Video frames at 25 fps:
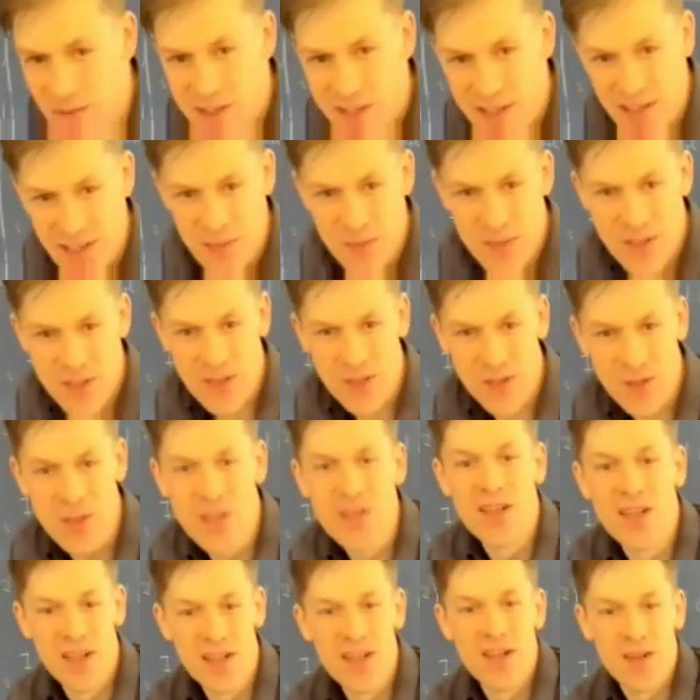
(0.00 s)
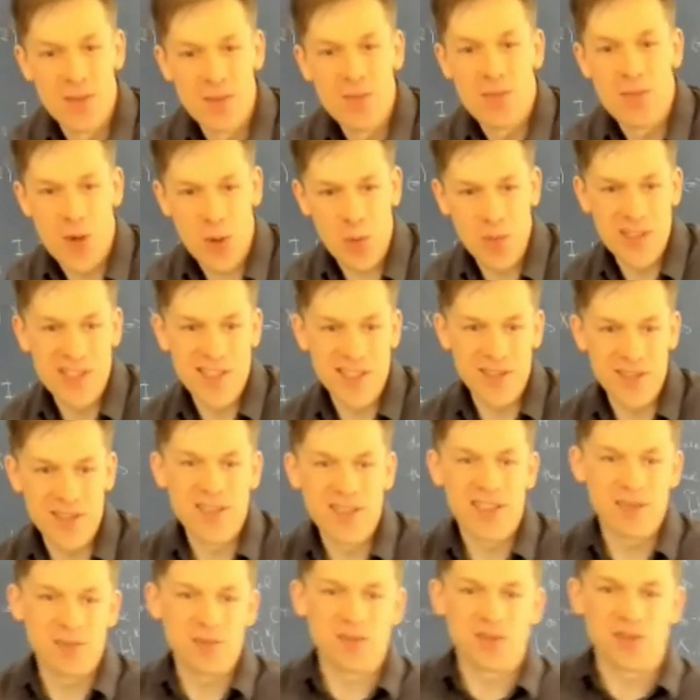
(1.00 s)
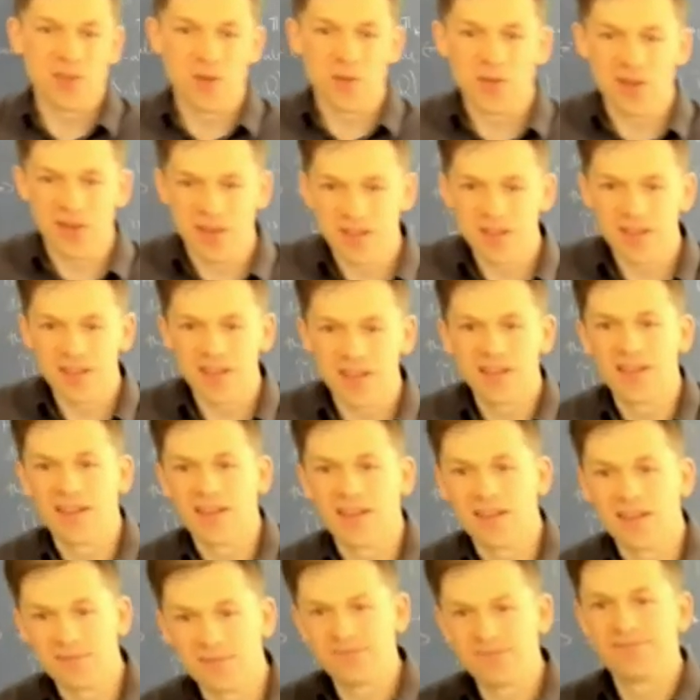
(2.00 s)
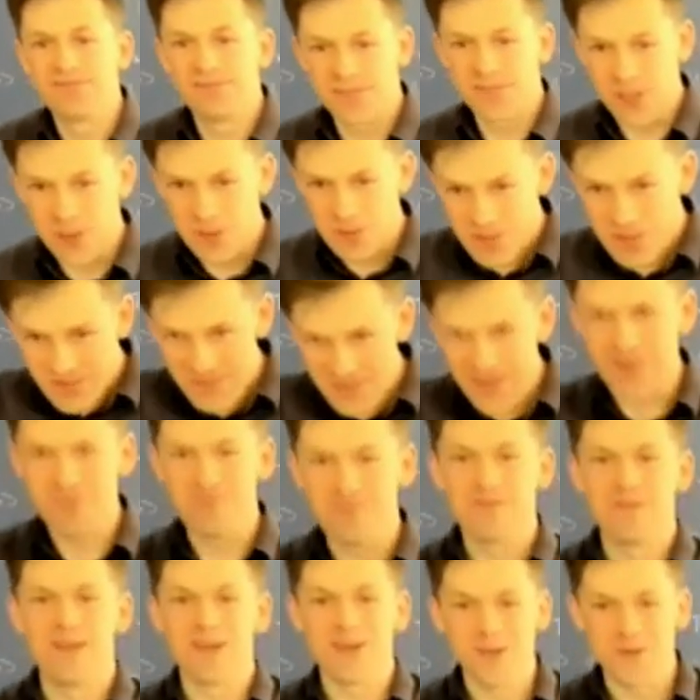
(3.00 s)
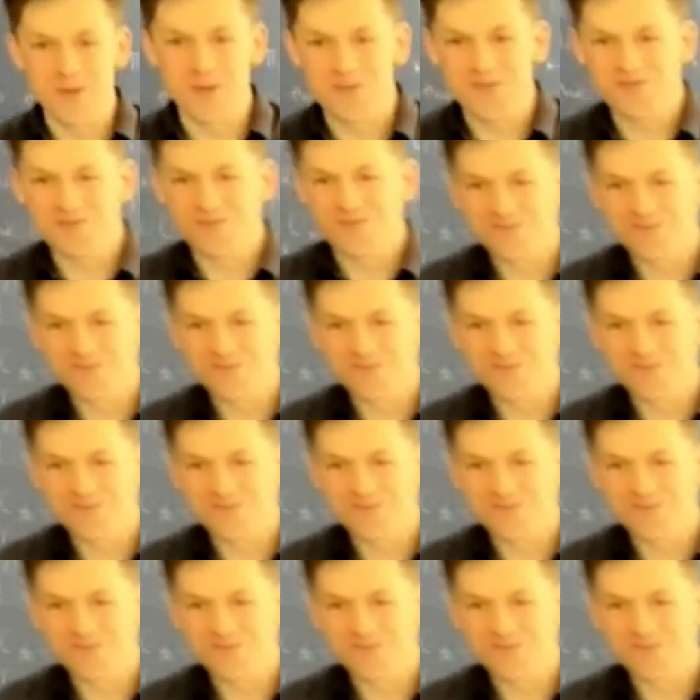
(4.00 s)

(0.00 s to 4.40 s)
over time, so probably it's a good time to stop there. Uh, so yeah, thank you.